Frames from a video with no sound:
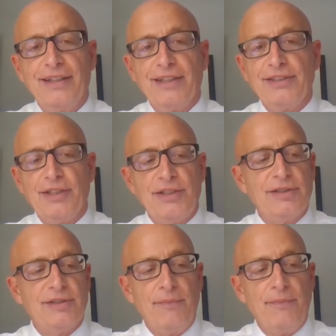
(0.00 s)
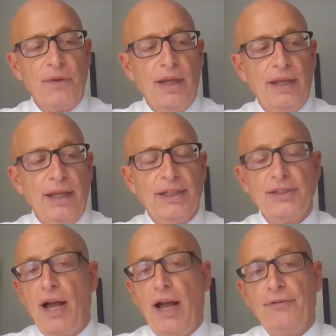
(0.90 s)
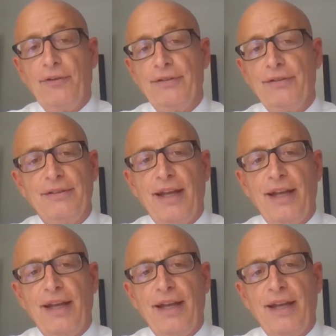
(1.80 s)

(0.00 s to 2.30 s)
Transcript: because it's awful.